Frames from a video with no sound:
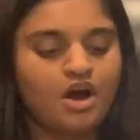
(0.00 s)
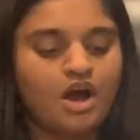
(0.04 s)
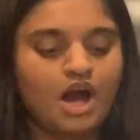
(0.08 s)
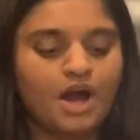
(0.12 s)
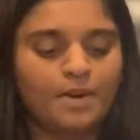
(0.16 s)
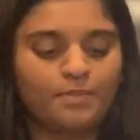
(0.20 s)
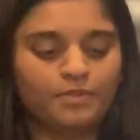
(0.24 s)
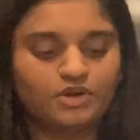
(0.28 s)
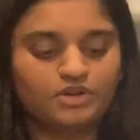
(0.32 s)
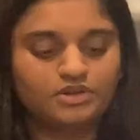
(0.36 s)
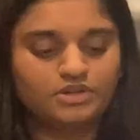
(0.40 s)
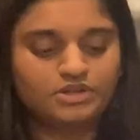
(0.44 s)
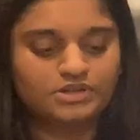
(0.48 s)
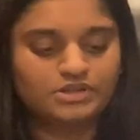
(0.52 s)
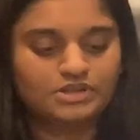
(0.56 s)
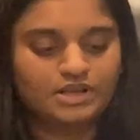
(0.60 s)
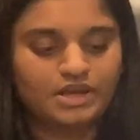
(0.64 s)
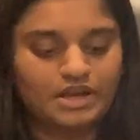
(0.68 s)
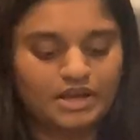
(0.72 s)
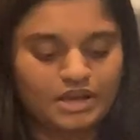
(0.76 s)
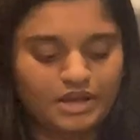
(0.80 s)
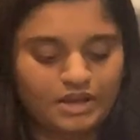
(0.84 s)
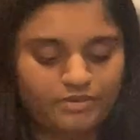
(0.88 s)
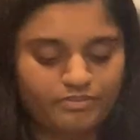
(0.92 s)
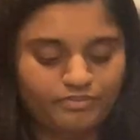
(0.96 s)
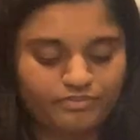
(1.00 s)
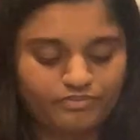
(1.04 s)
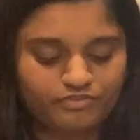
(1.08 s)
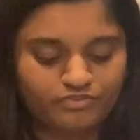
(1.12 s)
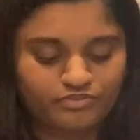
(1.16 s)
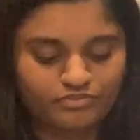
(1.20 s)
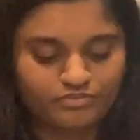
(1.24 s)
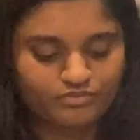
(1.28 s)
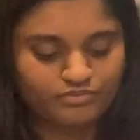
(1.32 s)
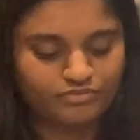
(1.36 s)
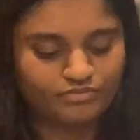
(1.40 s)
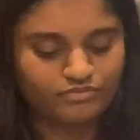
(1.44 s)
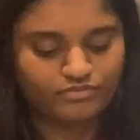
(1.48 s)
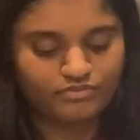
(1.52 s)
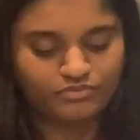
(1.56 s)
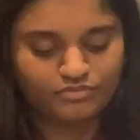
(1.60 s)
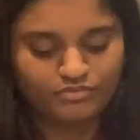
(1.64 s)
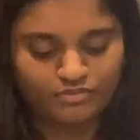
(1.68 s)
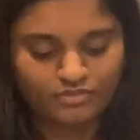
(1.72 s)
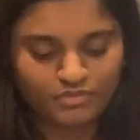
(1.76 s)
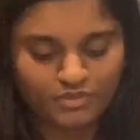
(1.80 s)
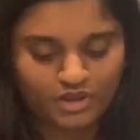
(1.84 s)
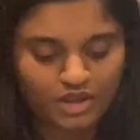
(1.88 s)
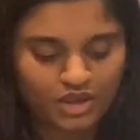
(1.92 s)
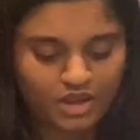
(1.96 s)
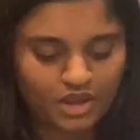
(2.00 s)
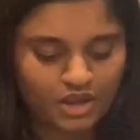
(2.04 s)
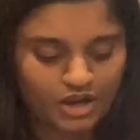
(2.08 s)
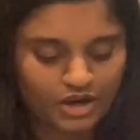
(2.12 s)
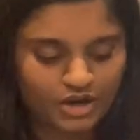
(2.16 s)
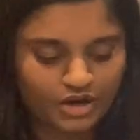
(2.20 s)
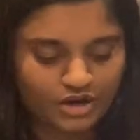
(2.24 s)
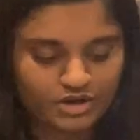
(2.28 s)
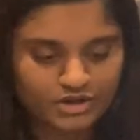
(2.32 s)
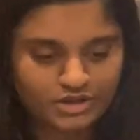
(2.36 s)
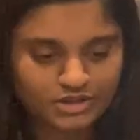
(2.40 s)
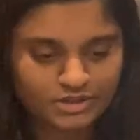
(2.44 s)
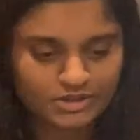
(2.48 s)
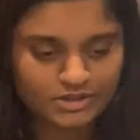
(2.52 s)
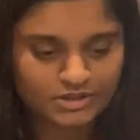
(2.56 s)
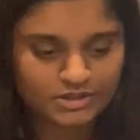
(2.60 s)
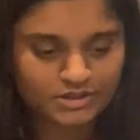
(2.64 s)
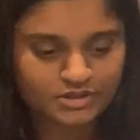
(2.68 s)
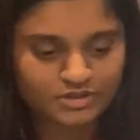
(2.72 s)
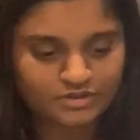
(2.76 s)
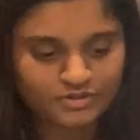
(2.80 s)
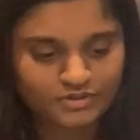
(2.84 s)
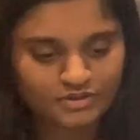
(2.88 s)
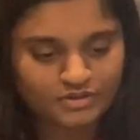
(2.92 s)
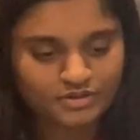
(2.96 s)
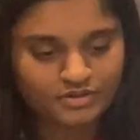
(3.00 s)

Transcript: I'm going to say, here's